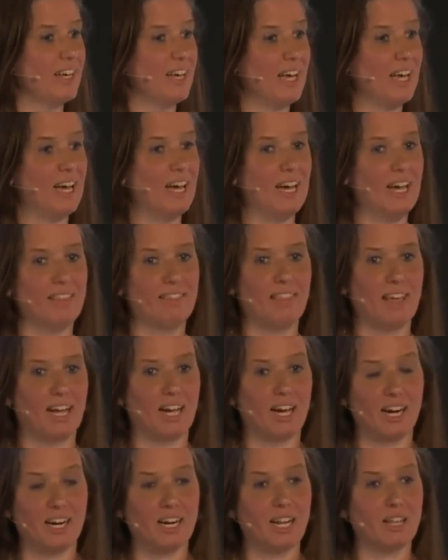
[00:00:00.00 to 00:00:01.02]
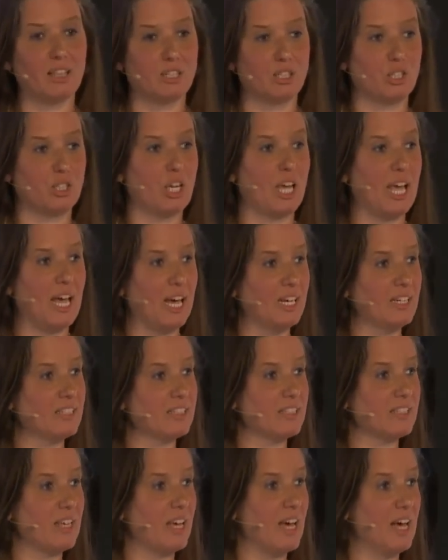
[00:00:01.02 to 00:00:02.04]
And they got another
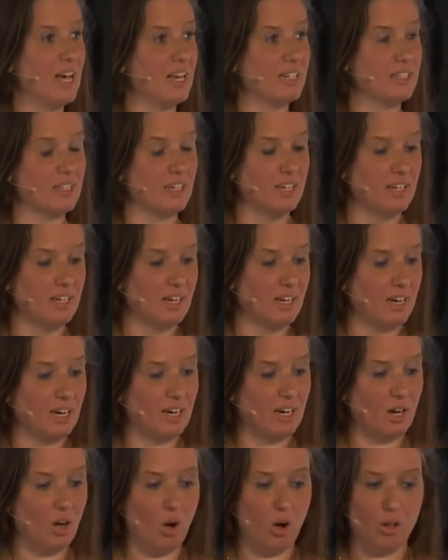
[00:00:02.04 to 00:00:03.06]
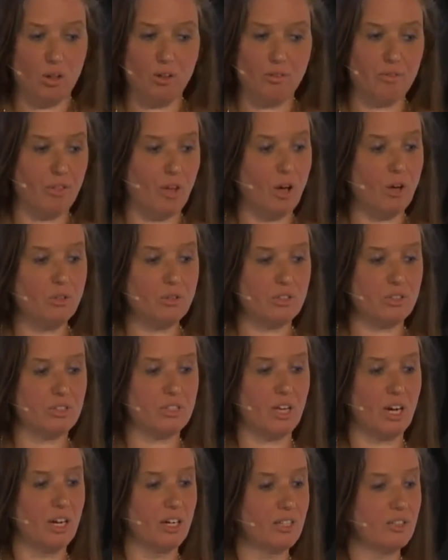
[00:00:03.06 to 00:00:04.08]
chance, and all of those
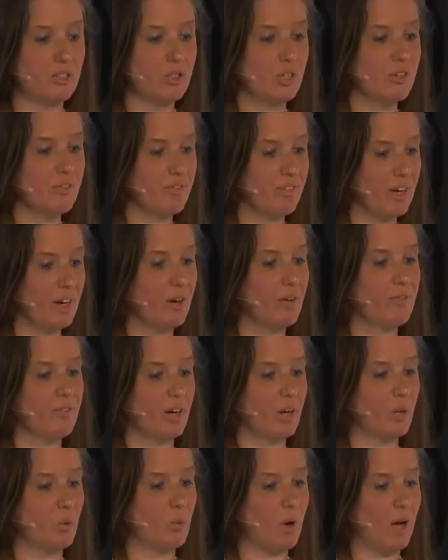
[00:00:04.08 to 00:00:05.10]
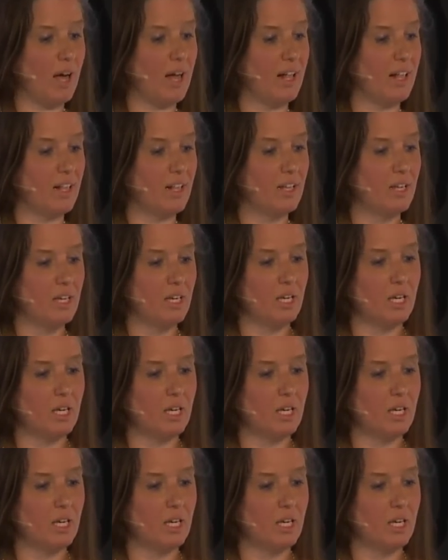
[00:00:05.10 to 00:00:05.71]
are doing very, very well.